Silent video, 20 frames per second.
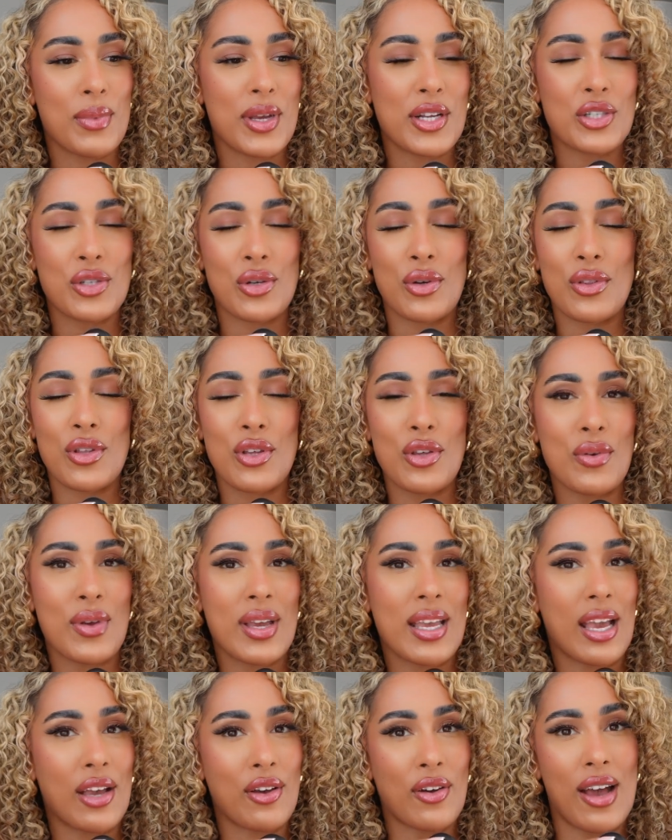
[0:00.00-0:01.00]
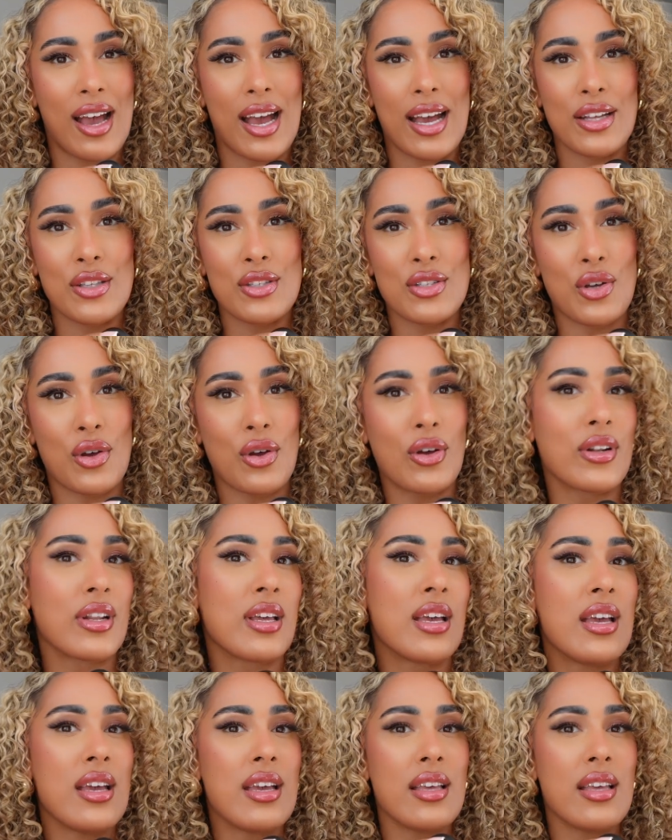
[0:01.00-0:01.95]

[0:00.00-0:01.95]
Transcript: make sure that you can get your hands on